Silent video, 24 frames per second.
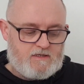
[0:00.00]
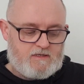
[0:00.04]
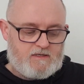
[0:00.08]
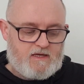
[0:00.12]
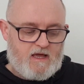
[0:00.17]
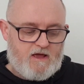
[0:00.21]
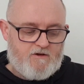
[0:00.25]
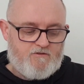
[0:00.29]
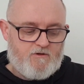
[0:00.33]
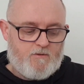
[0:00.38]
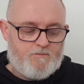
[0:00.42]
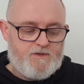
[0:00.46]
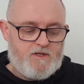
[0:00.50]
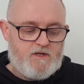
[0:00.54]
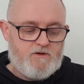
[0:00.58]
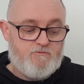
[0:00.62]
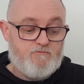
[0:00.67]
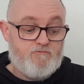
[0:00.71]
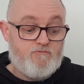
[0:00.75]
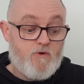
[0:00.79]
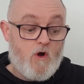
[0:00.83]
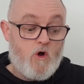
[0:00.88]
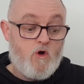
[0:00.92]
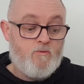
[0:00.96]
get from the
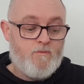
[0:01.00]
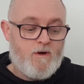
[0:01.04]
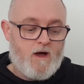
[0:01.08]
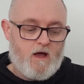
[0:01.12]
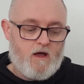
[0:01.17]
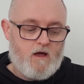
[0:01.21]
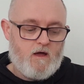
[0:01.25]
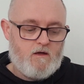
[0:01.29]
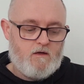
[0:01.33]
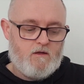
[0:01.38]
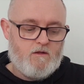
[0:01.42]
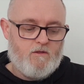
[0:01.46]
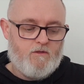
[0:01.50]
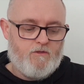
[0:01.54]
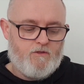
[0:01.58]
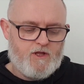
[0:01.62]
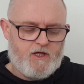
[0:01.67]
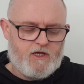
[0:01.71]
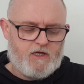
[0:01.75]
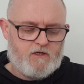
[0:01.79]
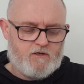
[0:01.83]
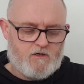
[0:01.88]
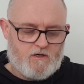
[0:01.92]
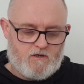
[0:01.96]
aroma.
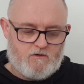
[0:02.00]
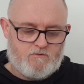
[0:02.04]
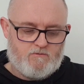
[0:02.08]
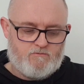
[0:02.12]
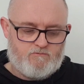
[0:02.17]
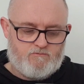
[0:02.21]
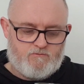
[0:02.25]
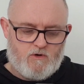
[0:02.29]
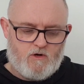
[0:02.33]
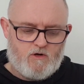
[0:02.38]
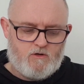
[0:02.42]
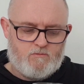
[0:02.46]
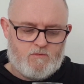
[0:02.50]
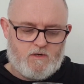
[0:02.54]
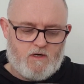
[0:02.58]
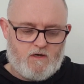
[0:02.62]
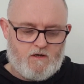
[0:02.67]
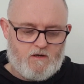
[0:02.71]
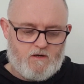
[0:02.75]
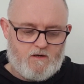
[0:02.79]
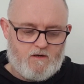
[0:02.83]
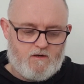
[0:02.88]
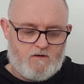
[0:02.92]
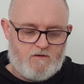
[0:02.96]
The
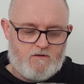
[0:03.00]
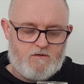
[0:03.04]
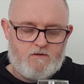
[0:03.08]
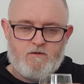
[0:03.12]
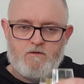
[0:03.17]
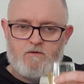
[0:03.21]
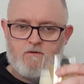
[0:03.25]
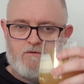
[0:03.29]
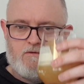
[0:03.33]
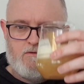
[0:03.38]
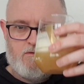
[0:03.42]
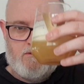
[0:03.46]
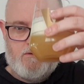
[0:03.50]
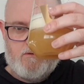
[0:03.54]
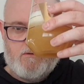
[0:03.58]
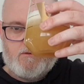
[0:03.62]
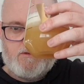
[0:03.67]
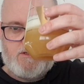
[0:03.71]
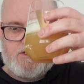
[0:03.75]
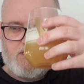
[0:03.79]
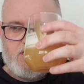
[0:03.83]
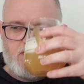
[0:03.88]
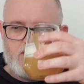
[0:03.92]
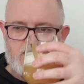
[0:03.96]
aroma.
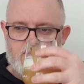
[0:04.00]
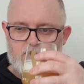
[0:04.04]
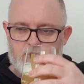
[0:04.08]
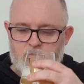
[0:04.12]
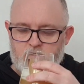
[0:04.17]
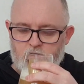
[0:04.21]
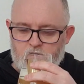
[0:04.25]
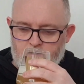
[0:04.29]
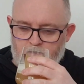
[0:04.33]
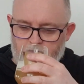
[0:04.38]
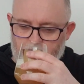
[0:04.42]
Cheers.